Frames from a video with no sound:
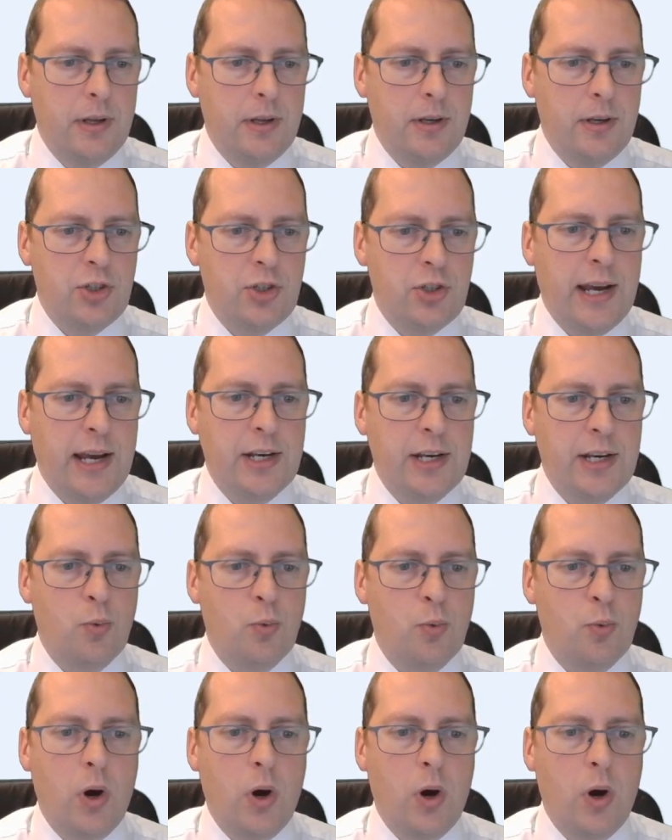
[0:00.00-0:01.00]
change
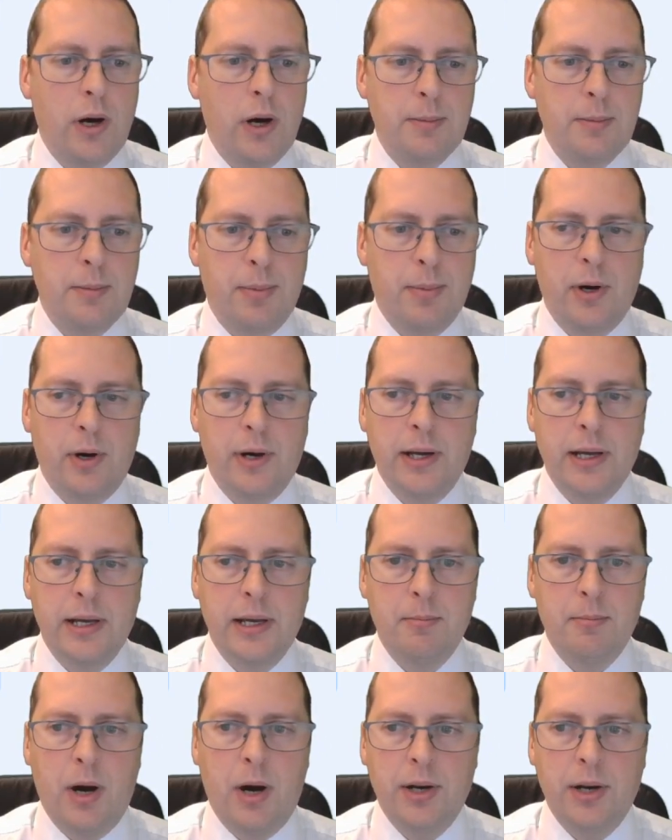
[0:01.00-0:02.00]
Y by
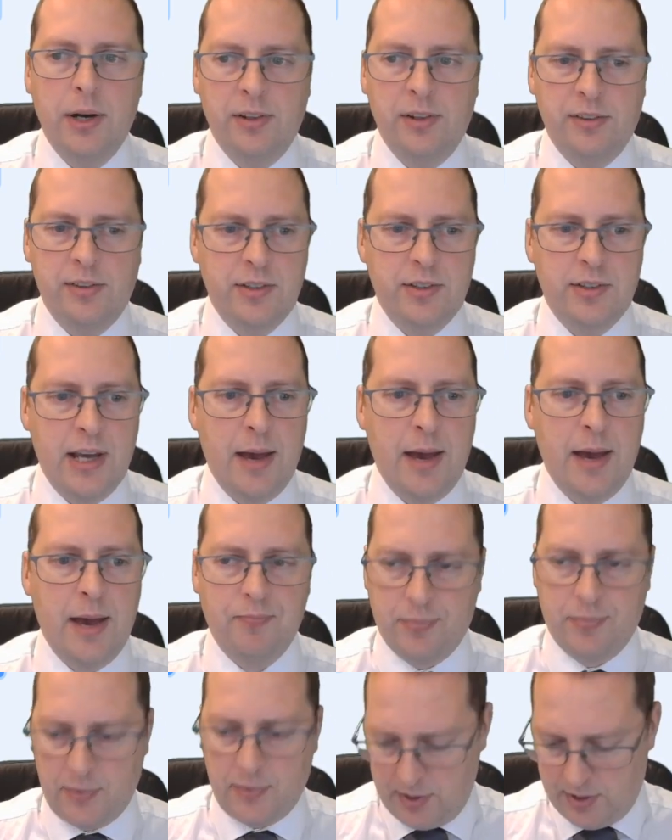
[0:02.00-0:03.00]
-10.
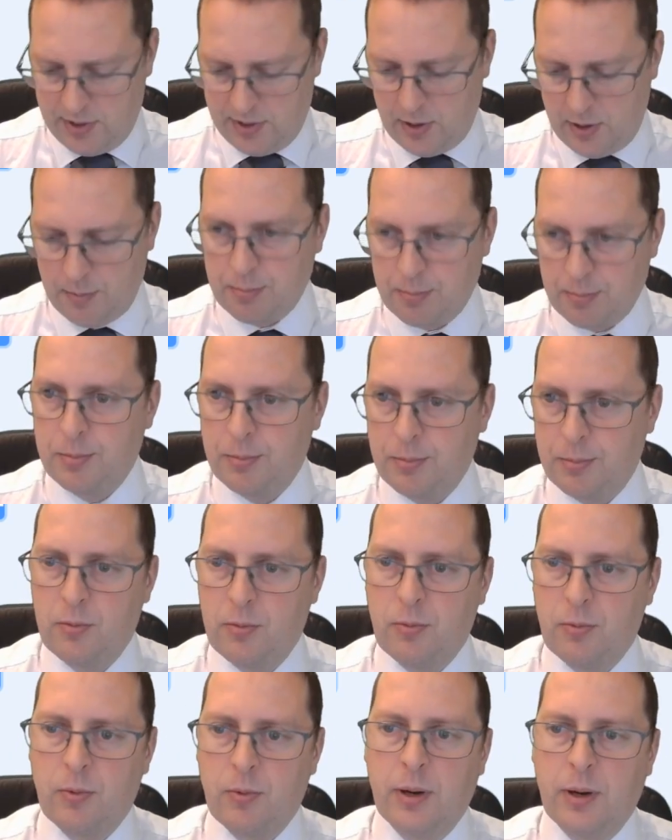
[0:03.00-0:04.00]
So
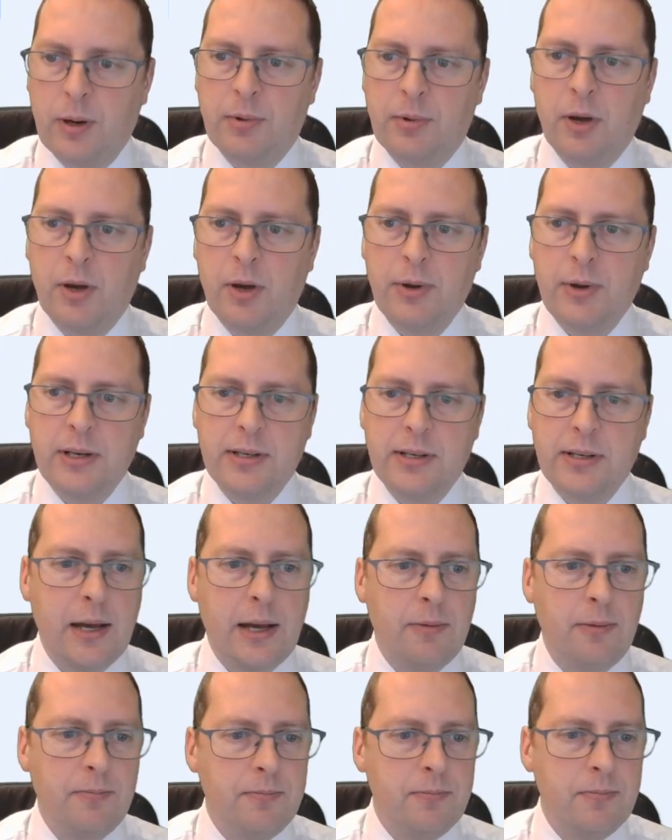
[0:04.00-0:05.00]
when I'm going
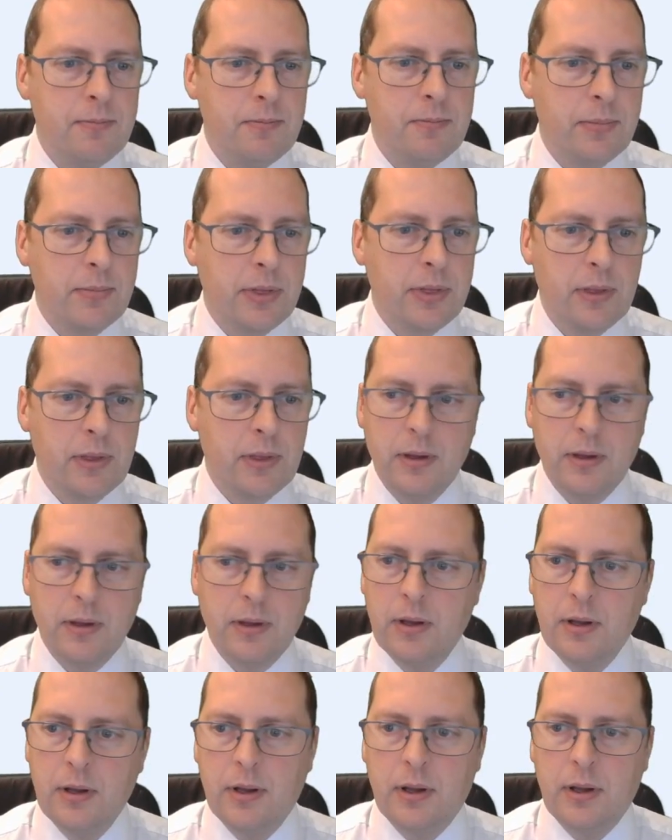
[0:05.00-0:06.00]
down,
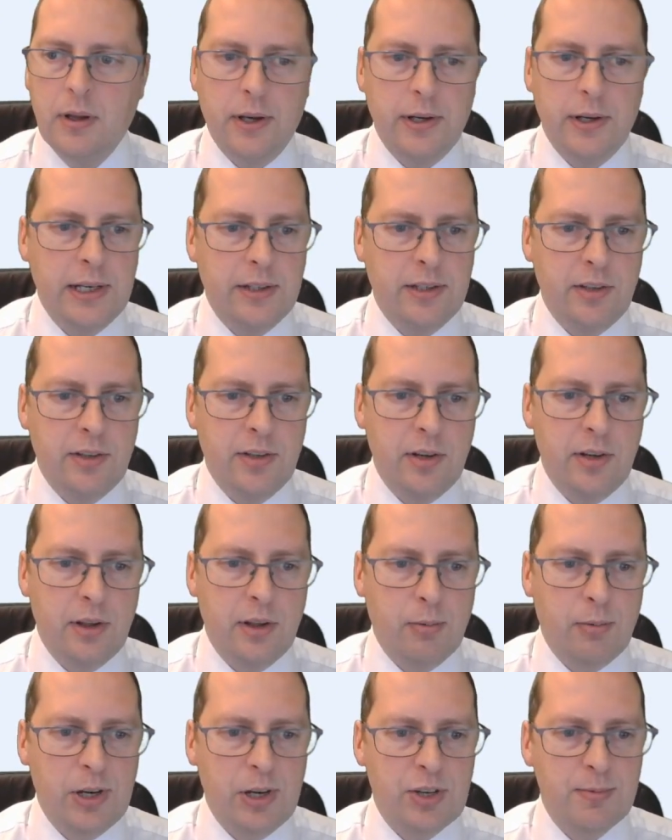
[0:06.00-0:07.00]
I need to
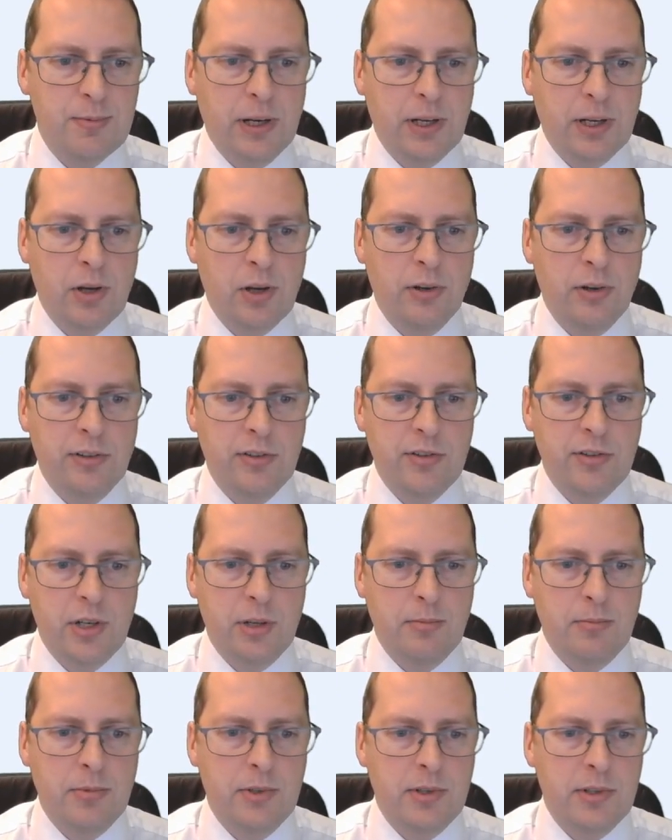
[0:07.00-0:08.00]
switch my
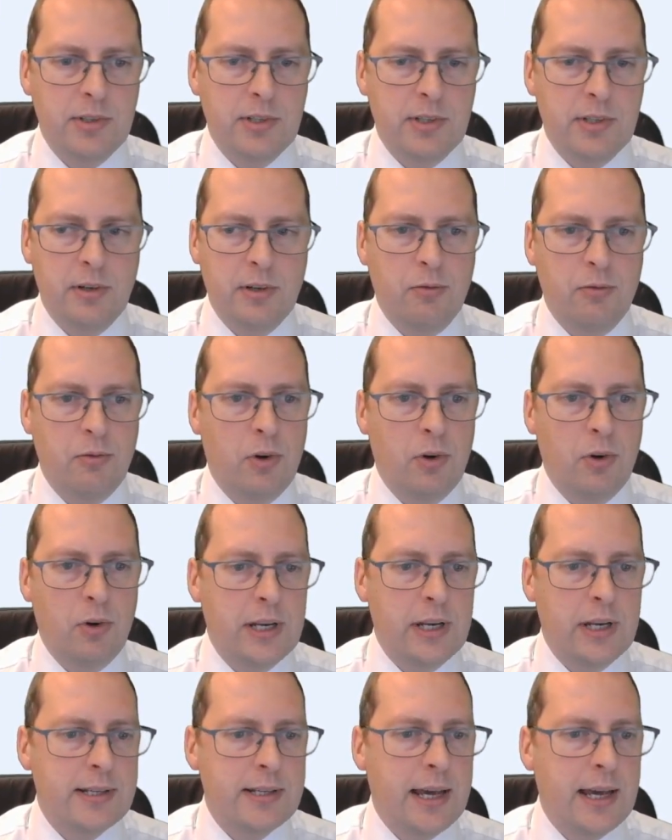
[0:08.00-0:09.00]
costume to
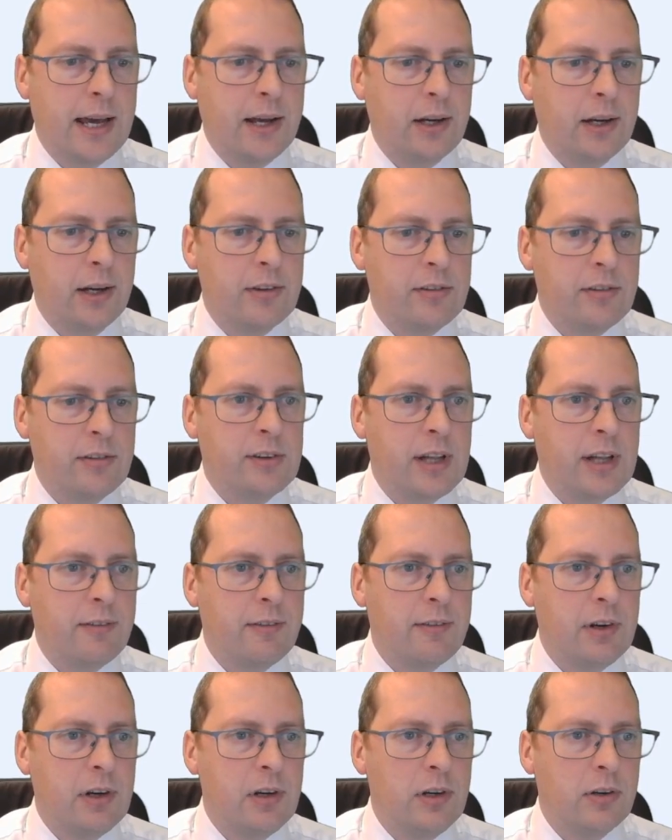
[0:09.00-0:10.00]
rocket down. Let's just
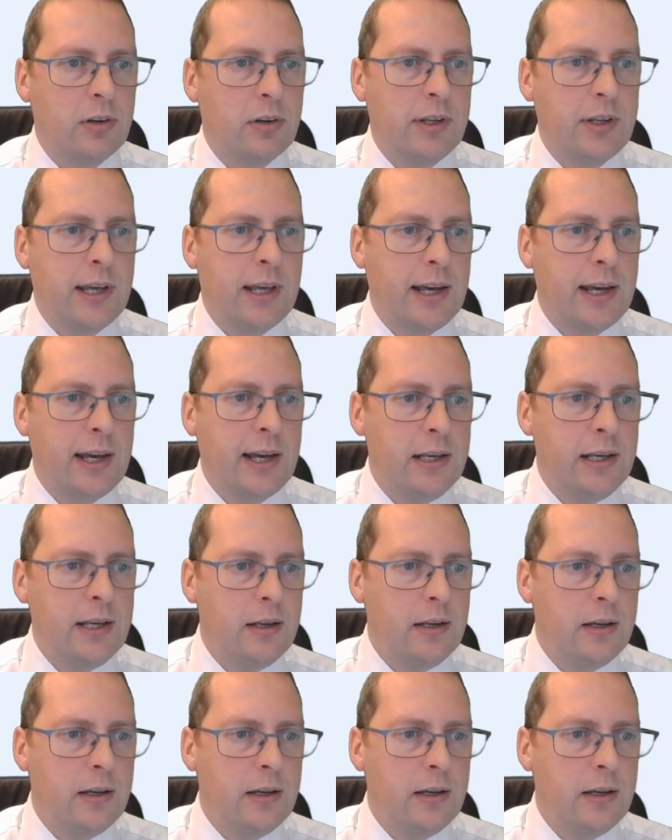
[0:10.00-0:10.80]
have a look again.